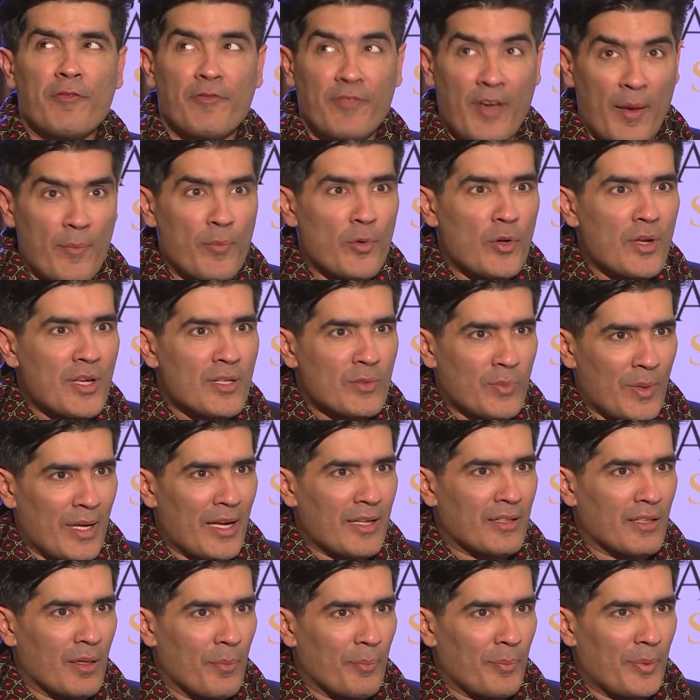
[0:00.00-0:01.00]
February is when
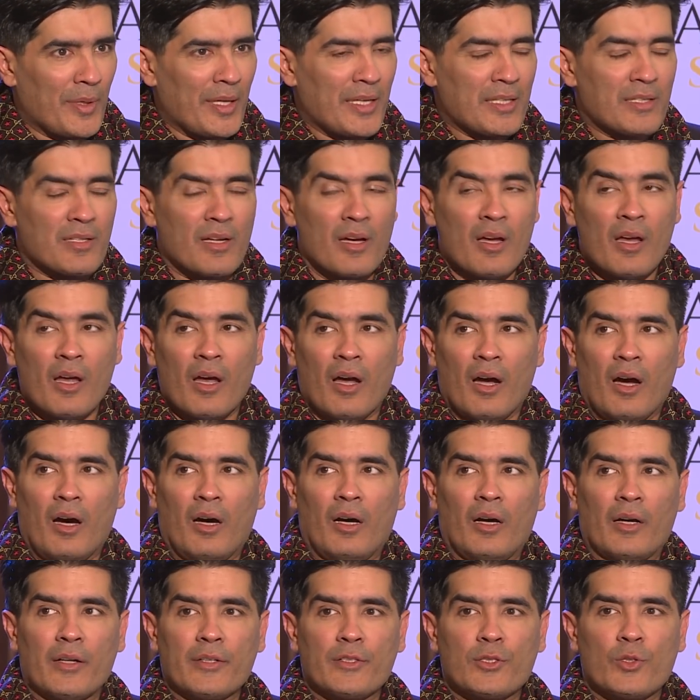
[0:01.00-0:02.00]
I complete
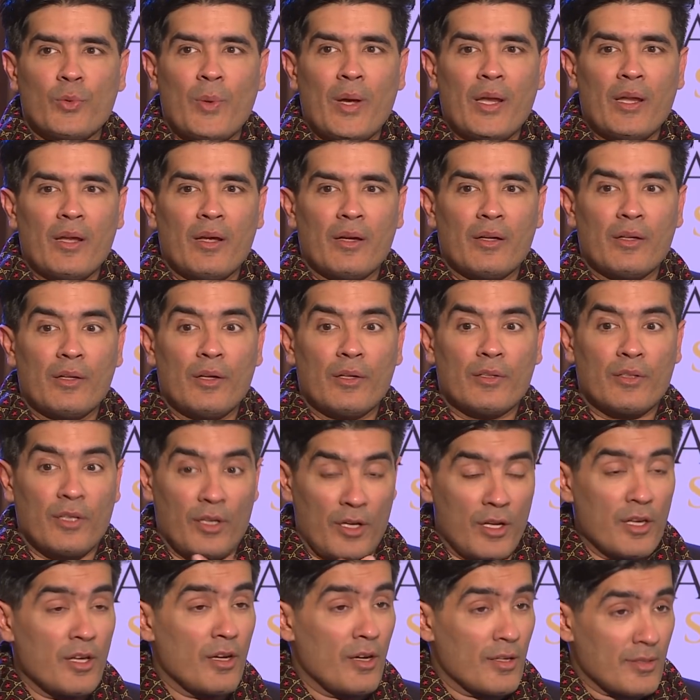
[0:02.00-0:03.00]
uh, 20,
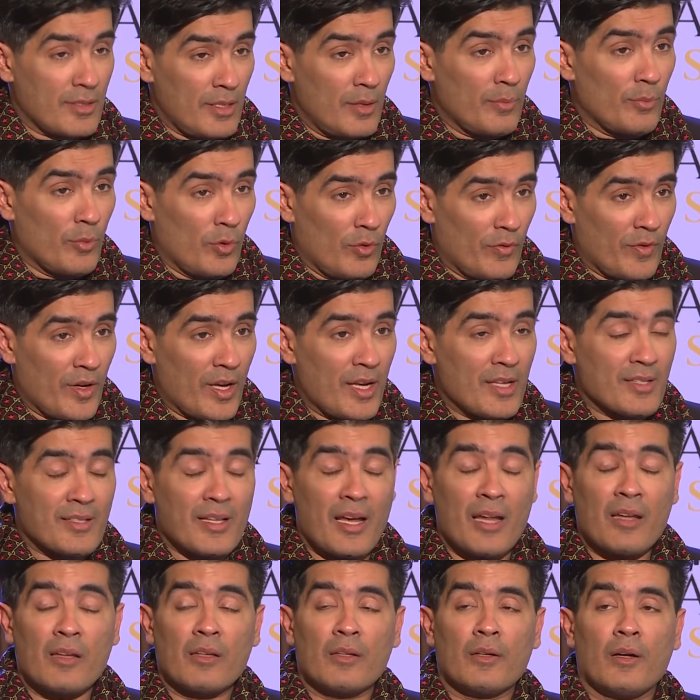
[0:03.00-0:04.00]
30 years in movies
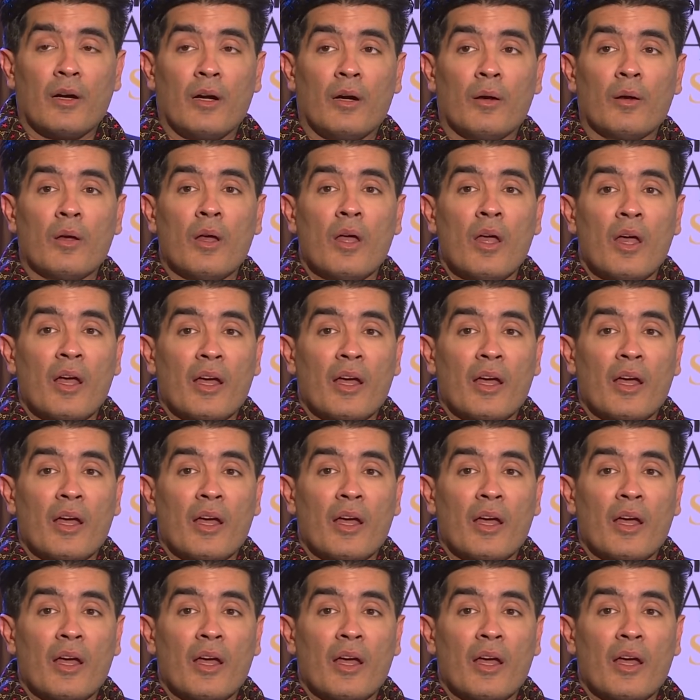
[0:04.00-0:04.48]
and uh,